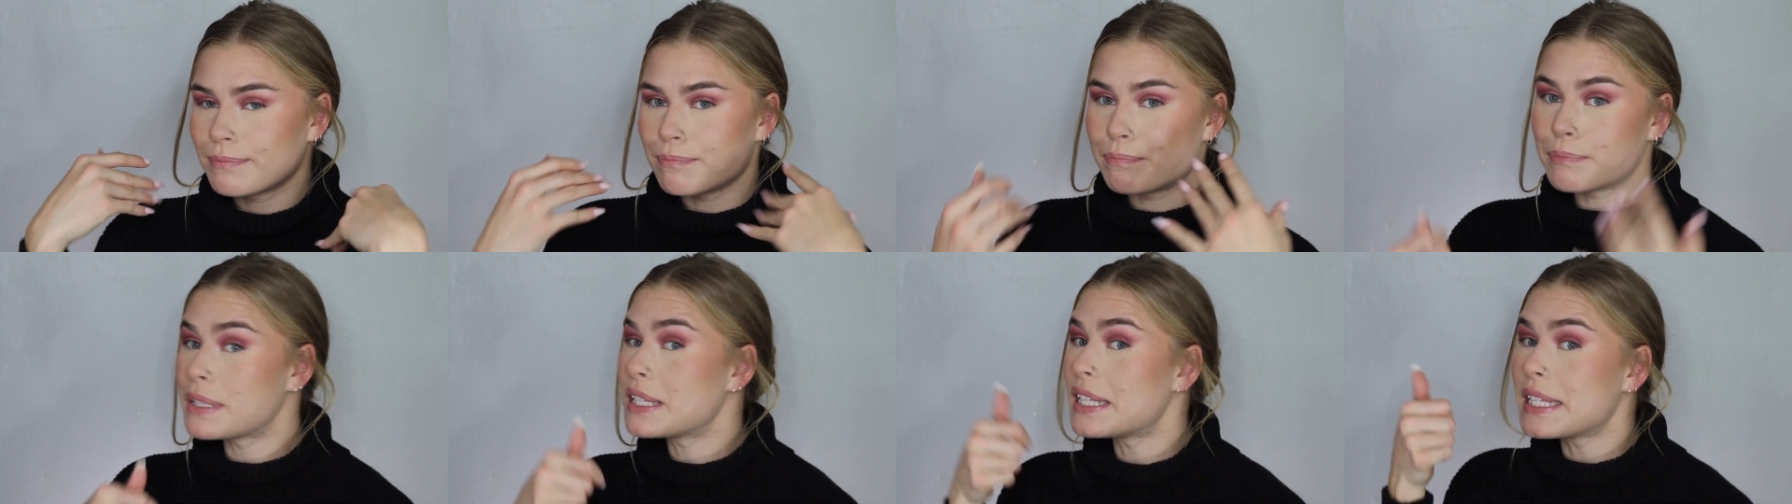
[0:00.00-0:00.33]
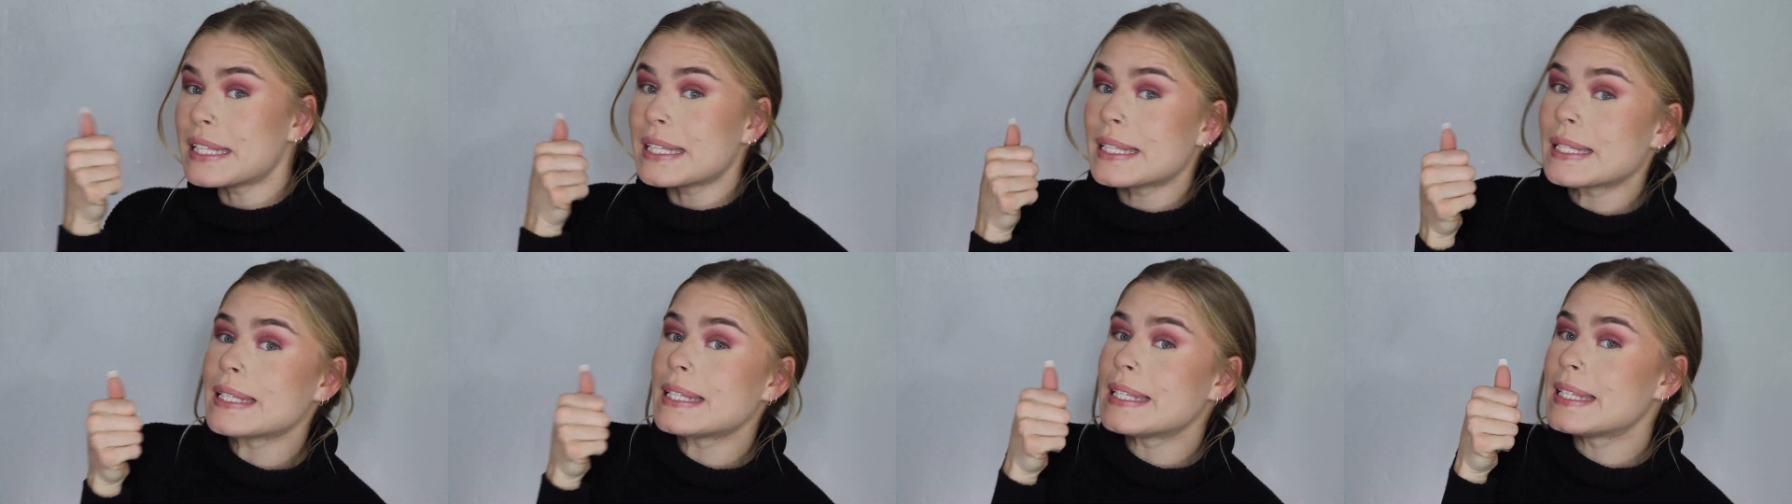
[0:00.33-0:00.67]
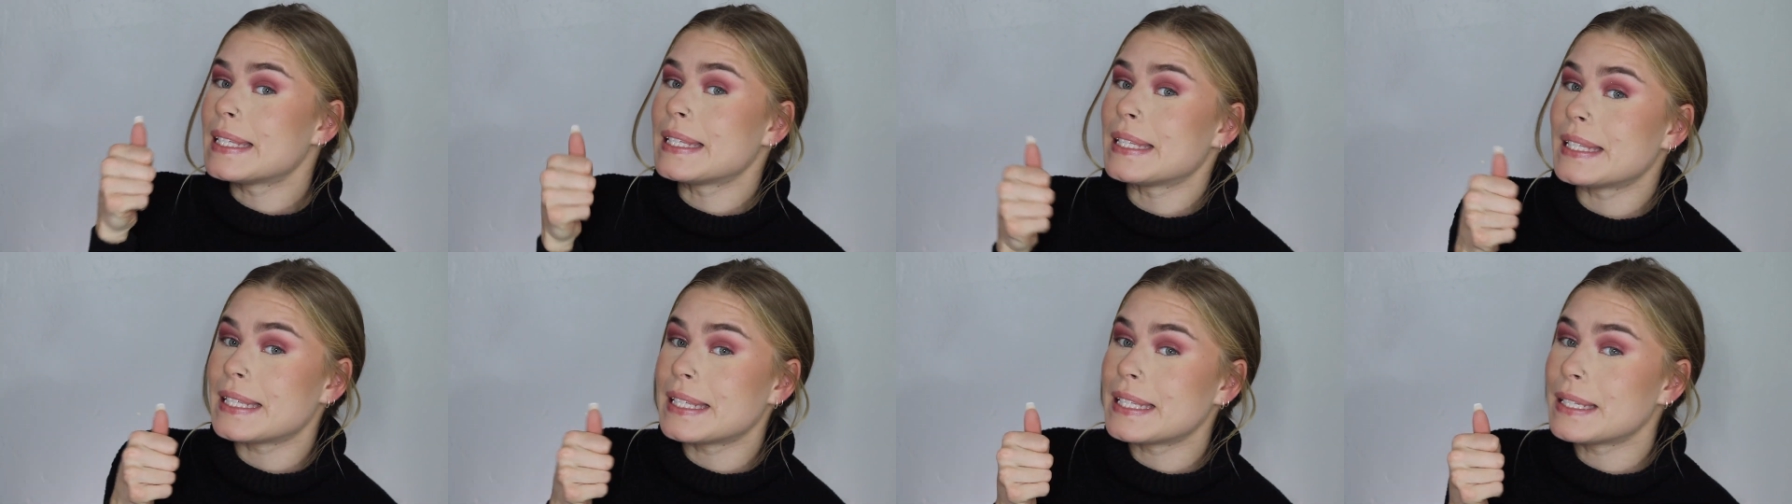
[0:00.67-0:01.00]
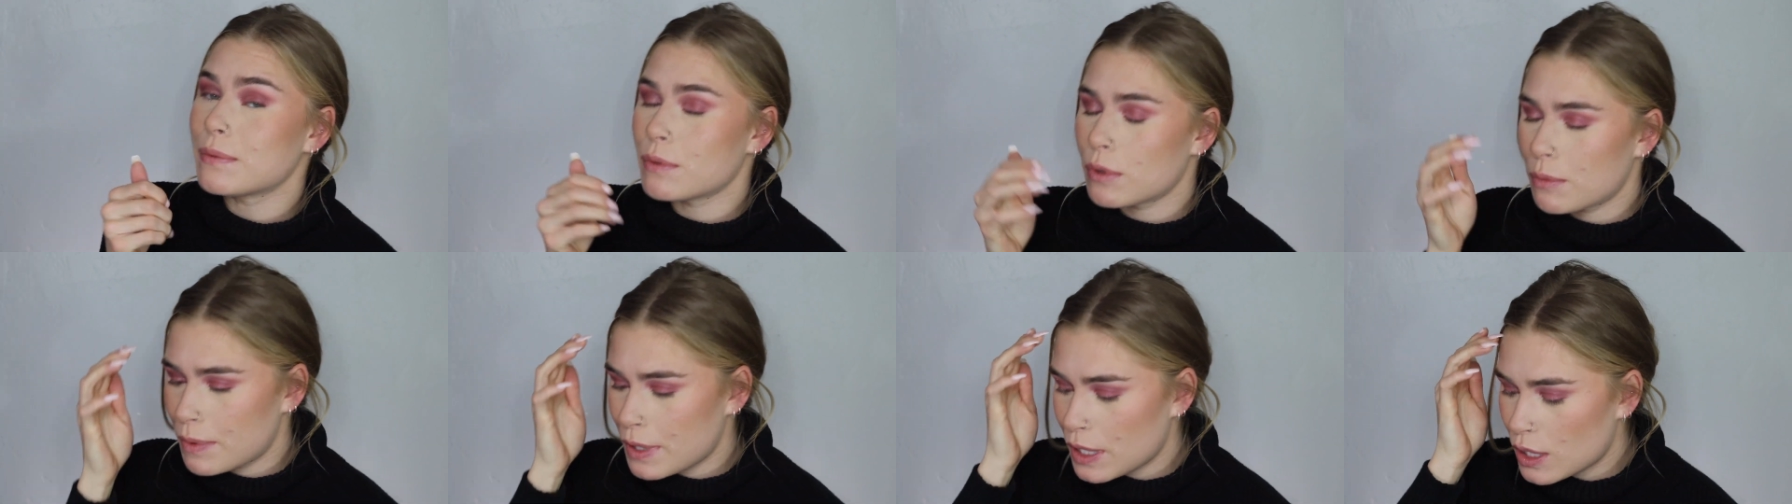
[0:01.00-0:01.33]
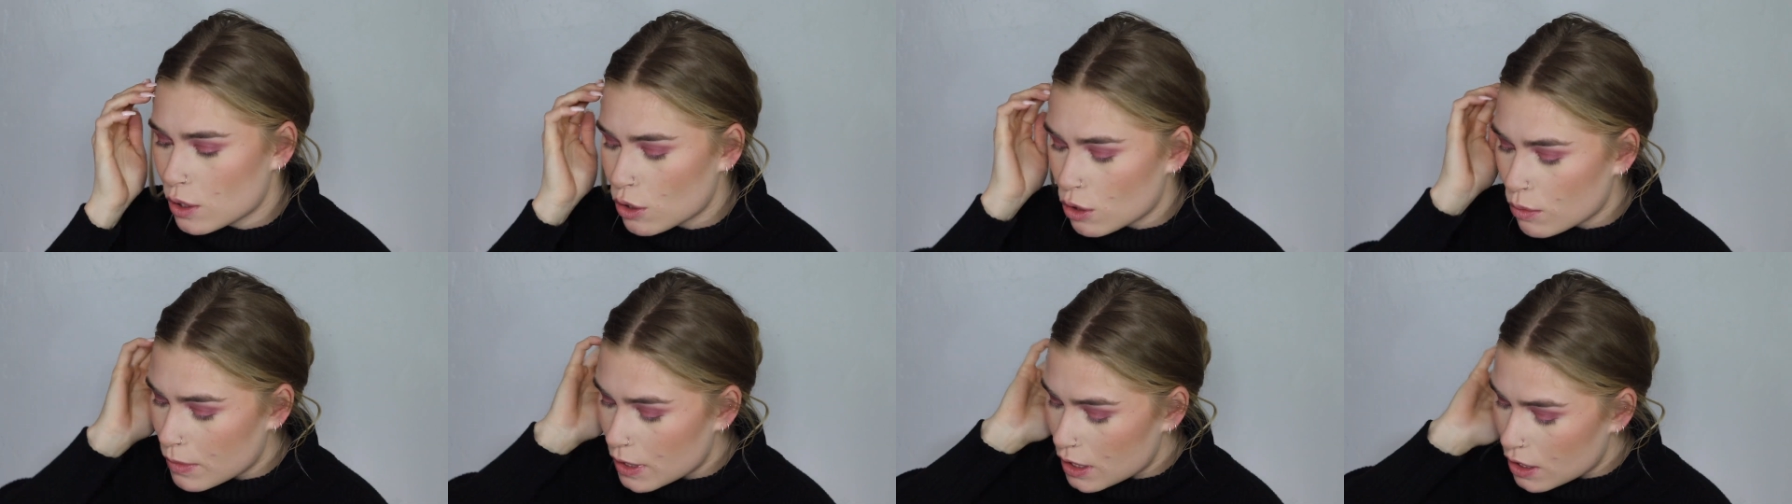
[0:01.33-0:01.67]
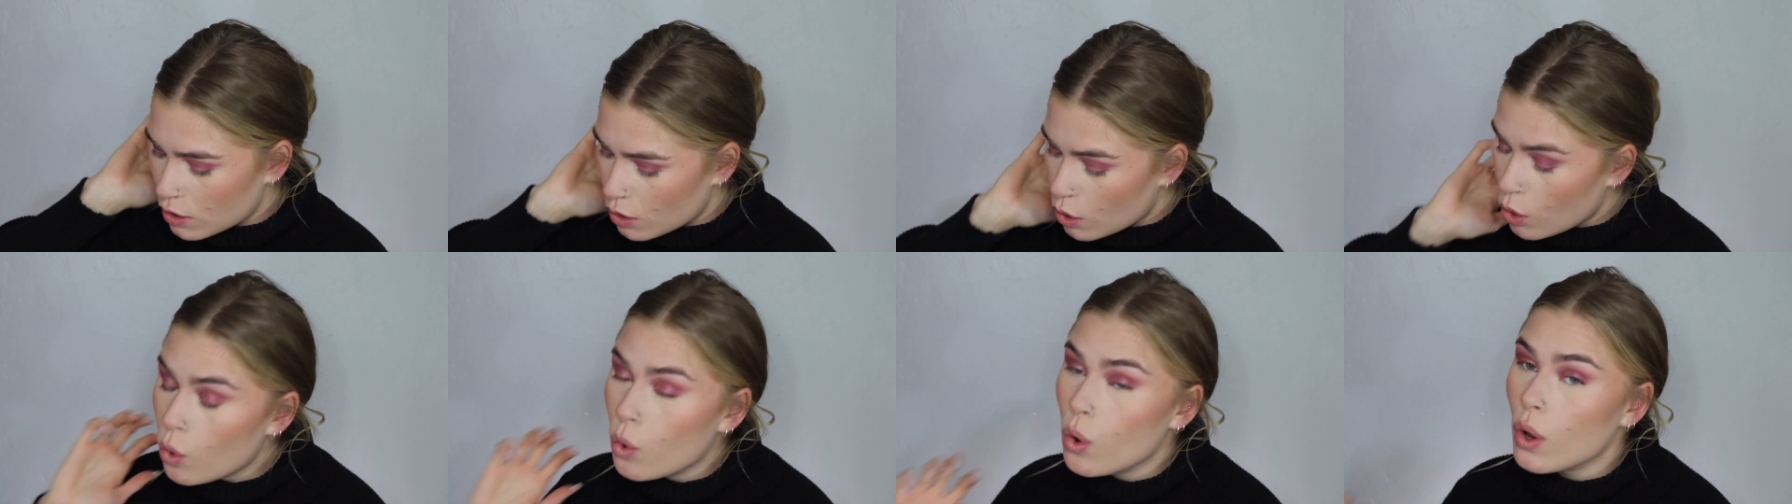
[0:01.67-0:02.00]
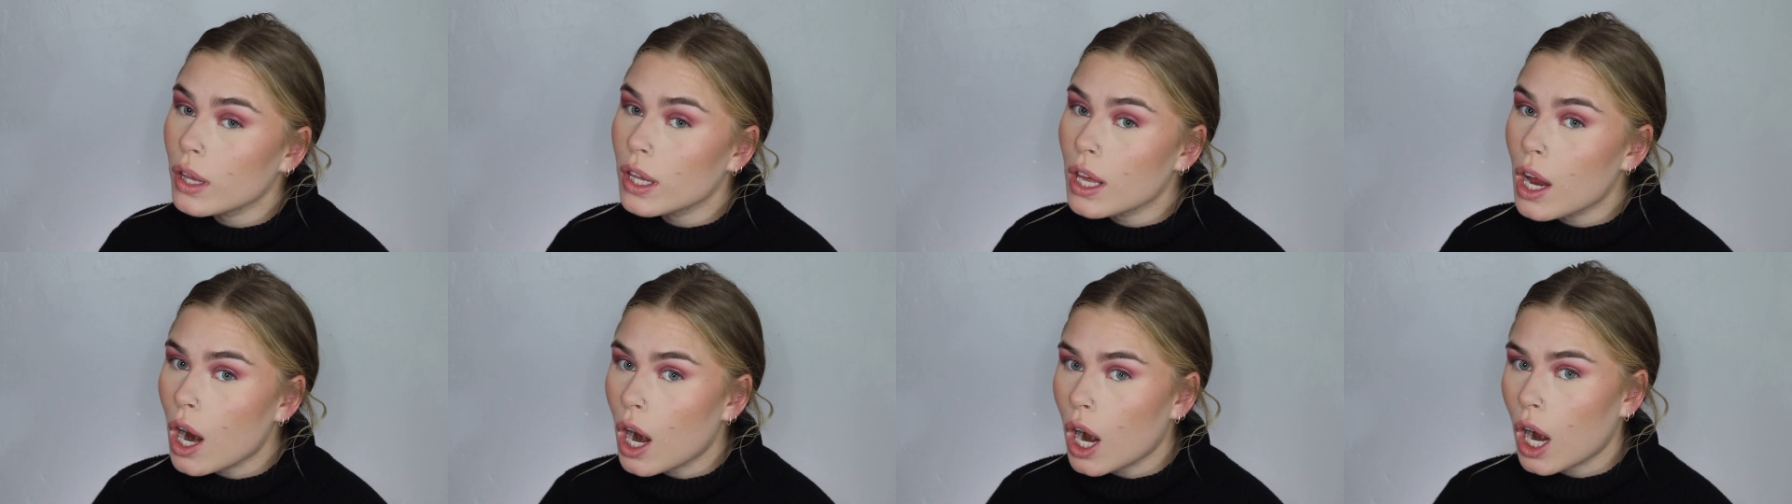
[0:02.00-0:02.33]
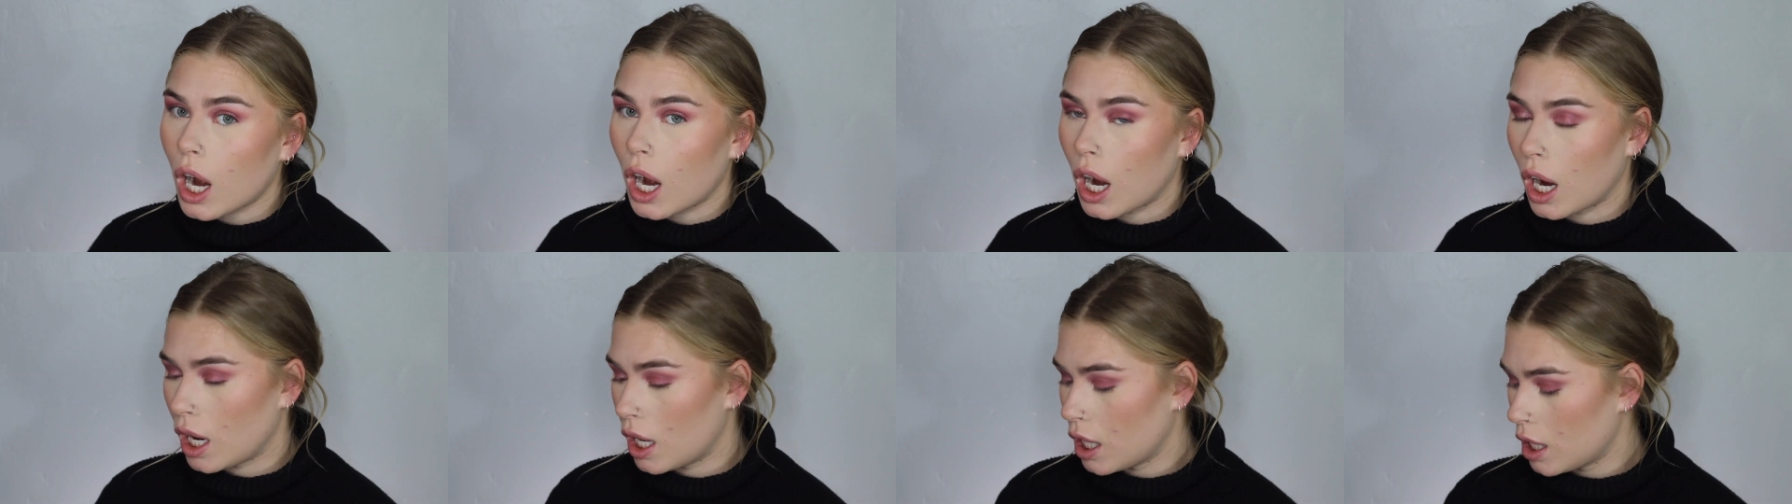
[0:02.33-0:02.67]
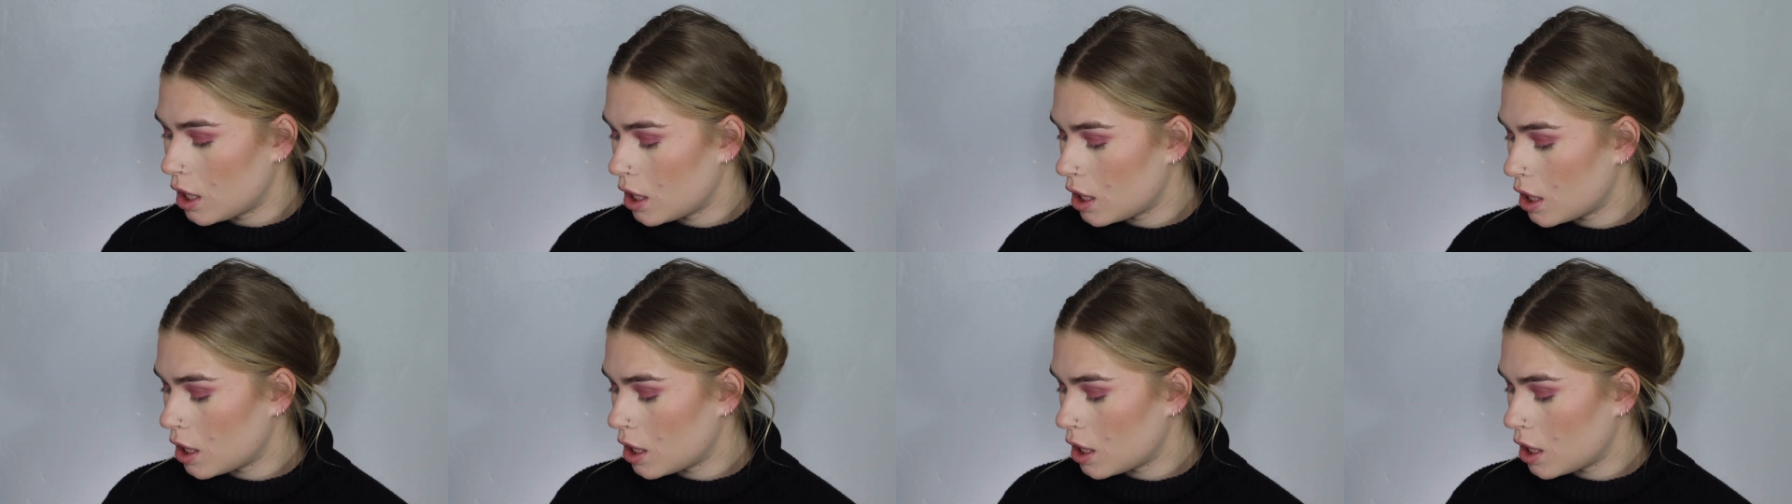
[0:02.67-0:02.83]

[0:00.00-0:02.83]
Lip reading: it would be so much cooler.